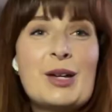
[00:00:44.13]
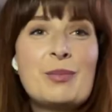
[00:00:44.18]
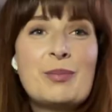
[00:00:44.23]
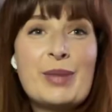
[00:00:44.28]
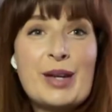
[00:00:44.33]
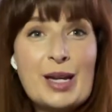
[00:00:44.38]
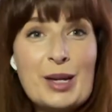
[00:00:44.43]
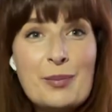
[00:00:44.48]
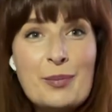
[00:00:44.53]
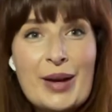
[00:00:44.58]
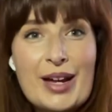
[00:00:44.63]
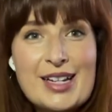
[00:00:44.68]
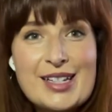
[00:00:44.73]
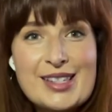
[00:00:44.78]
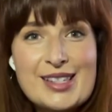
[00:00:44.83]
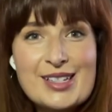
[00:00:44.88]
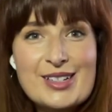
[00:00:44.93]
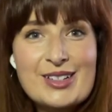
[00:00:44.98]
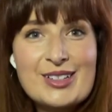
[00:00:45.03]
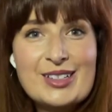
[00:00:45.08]
Pink
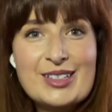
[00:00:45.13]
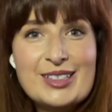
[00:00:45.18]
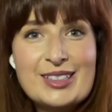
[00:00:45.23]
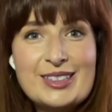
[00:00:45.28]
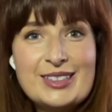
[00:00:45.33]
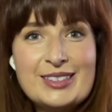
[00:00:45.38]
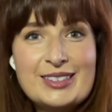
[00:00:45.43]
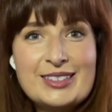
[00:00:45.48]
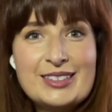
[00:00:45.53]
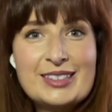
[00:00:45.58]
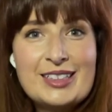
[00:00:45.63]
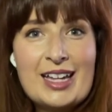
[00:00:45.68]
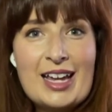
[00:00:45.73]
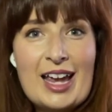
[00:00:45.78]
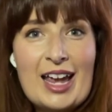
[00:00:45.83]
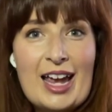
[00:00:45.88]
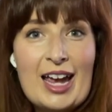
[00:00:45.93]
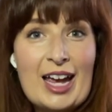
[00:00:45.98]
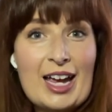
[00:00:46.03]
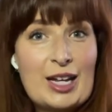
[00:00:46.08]
Bicycle,
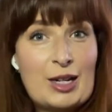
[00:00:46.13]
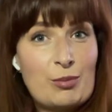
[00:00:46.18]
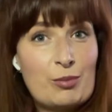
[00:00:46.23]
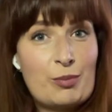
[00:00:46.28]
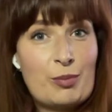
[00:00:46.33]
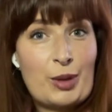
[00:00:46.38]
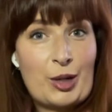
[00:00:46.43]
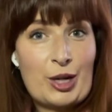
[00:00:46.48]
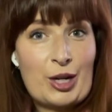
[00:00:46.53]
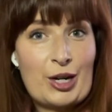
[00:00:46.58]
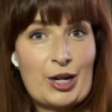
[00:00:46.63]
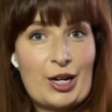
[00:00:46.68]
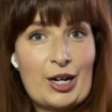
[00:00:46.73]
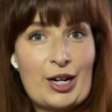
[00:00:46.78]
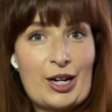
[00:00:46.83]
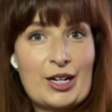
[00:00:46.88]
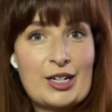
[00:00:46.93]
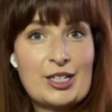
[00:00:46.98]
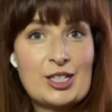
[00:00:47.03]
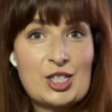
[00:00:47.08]
and
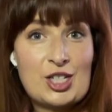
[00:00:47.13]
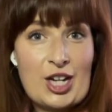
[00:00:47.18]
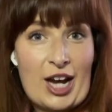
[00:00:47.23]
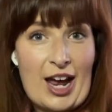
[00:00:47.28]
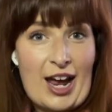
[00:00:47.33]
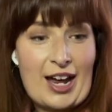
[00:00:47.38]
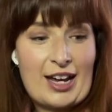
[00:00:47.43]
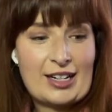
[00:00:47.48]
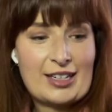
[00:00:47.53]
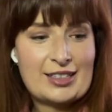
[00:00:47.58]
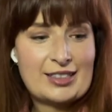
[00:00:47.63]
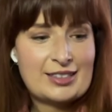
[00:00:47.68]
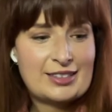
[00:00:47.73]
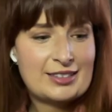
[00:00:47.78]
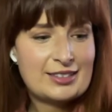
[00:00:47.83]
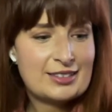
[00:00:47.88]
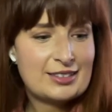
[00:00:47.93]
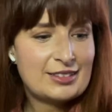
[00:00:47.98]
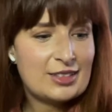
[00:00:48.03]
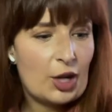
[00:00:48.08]
Burger Shack.
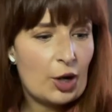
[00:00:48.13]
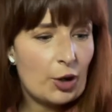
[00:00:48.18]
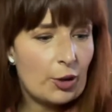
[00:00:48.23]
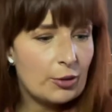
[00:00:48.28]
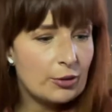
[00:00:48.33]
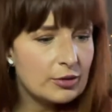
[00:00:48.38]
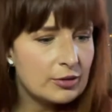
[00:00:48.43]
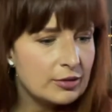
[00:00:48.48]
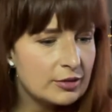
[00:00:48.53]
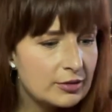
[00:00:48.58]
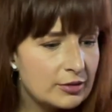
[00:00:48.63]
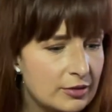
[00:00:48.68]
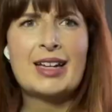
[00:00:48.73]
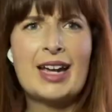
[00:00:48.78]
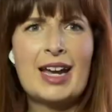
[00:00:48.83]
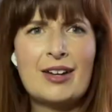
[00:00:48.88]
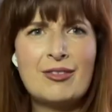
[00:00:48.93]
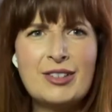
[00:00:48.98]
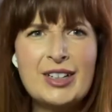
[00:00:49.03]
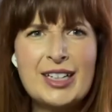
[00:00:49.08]
No,
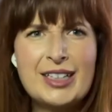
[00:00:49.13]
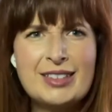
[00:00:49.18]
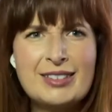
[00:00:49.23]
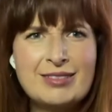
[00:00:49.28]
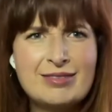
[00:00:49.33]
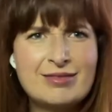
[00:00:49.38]
Heaven?